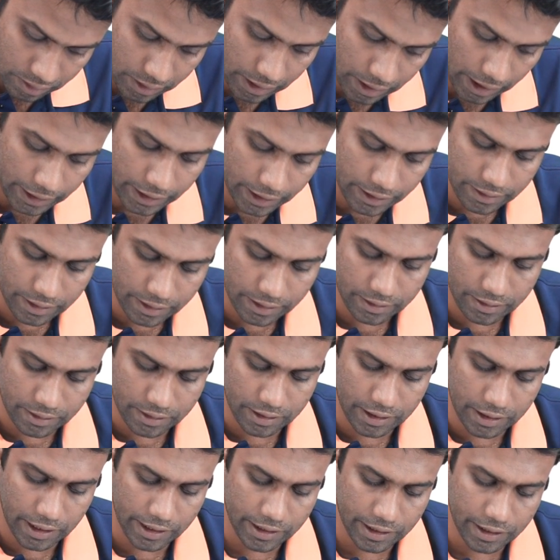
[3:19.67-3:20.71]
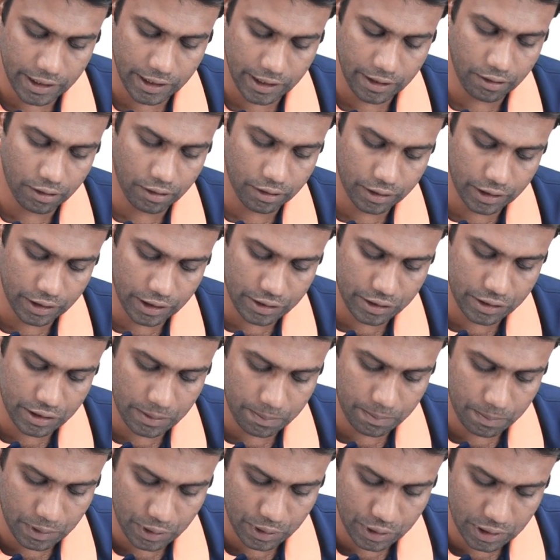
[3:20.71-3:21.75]
that is incidenting on this
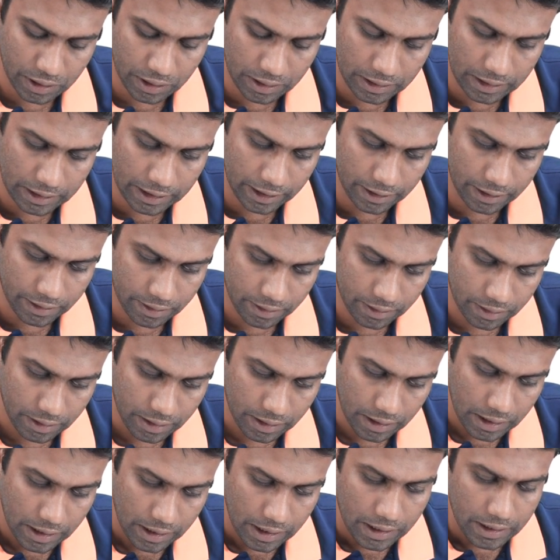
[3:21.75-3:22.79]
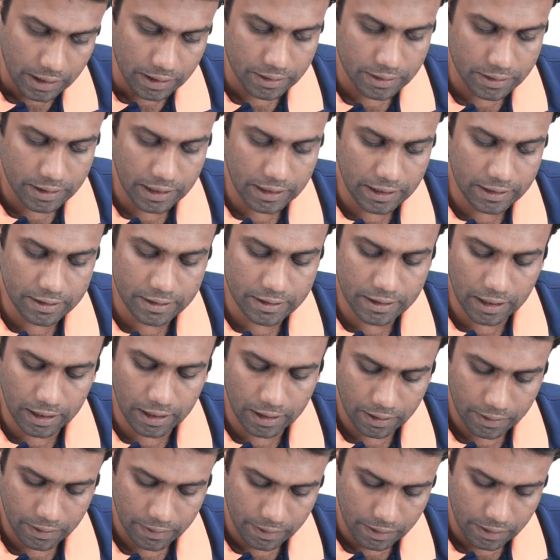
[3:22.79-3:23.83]
depletion layer. Since
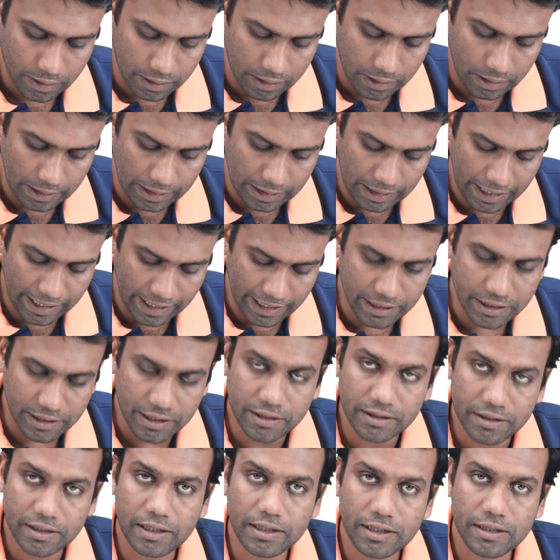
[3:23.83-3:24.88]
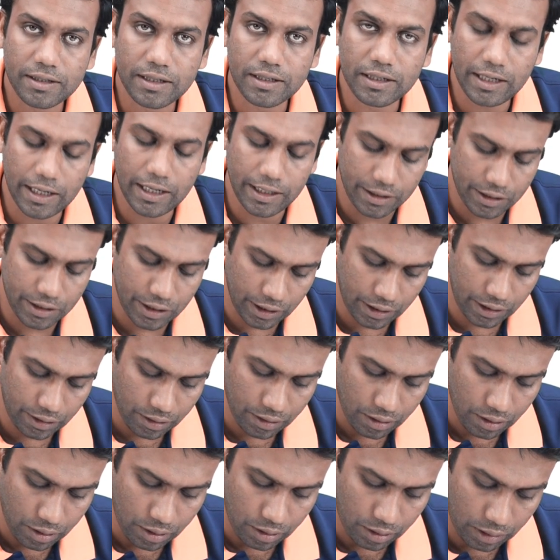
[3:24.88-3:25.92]
the light is incidenting
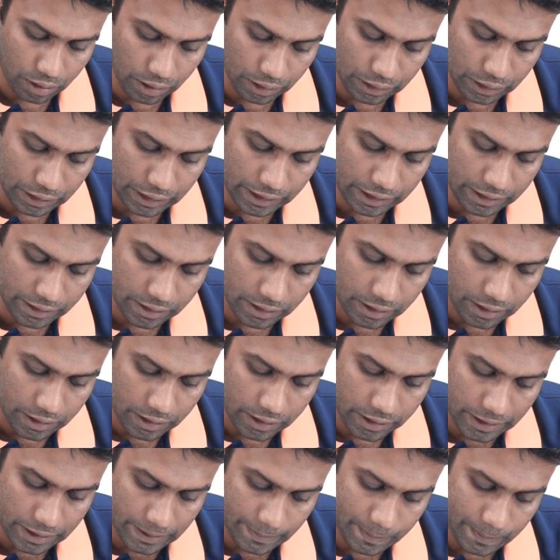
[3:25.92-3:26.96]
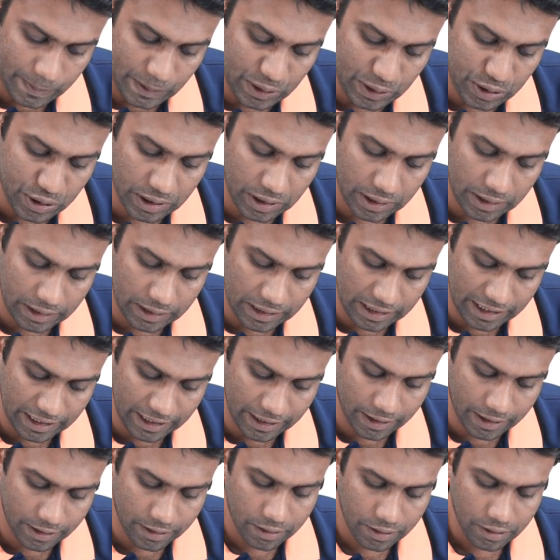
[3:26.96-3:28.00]
on this depletion
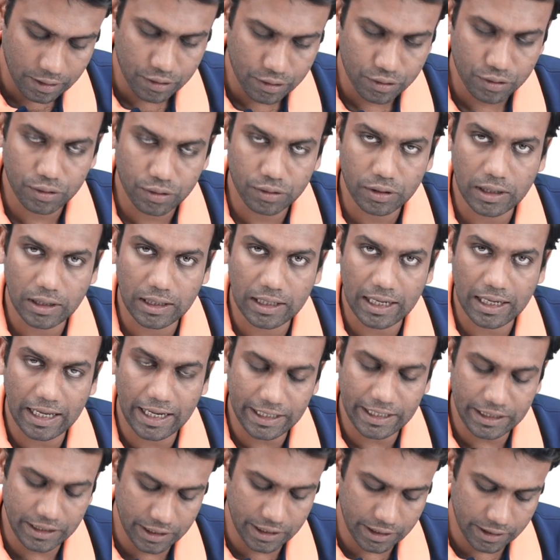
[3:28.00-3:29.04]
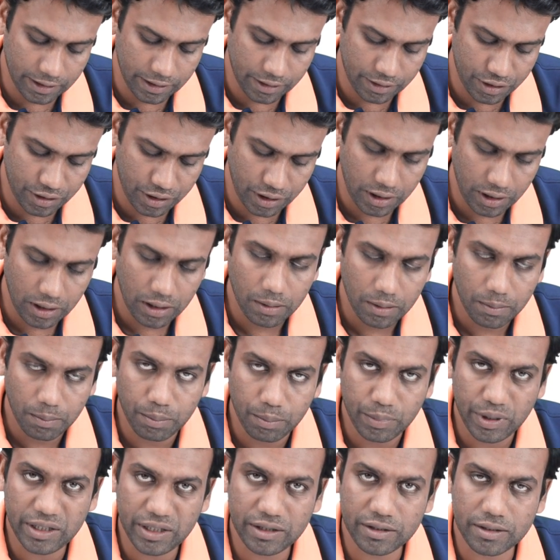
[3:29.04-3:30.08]
layer, so the light energy
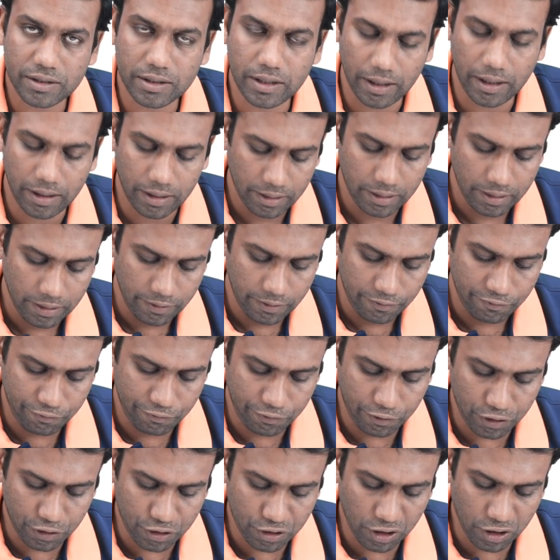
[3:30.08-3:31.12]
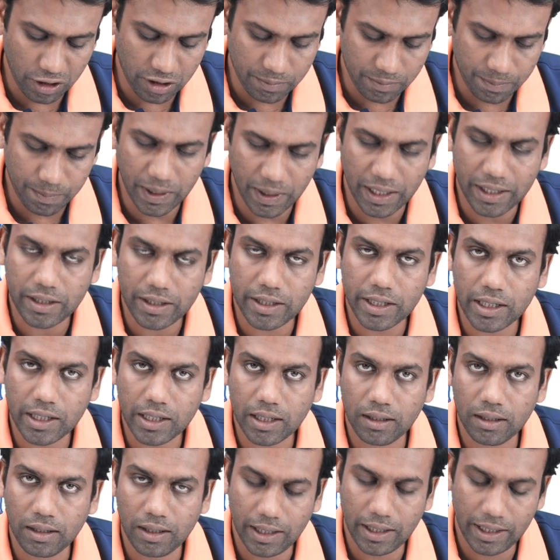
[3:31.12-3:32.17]
means the photon
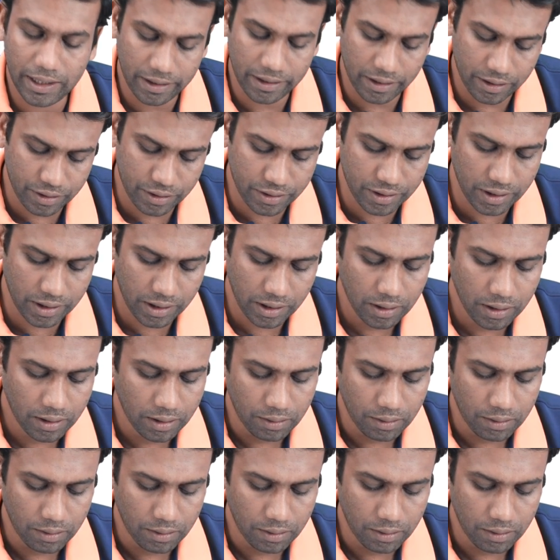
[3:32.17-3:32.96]
particle energy